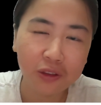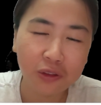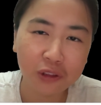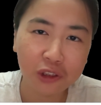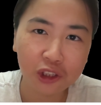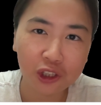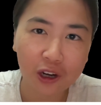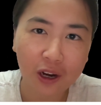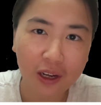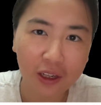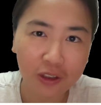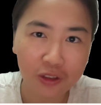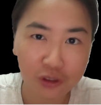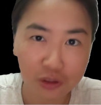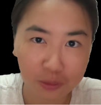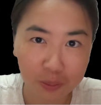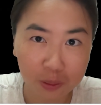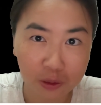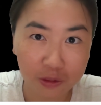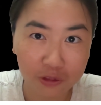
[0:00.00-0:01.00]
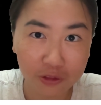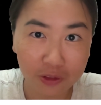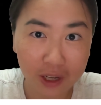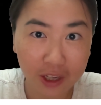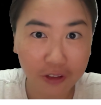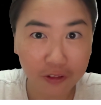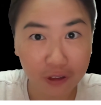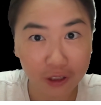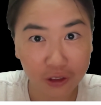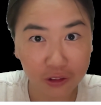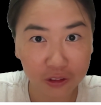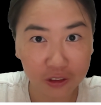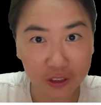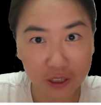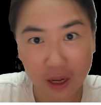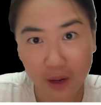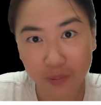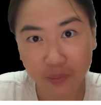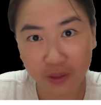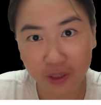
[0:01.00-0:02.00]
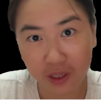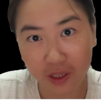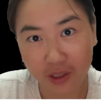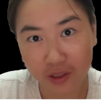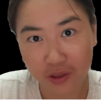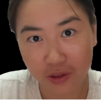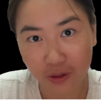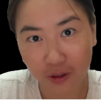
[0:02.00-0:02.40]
to try to provide regular updates,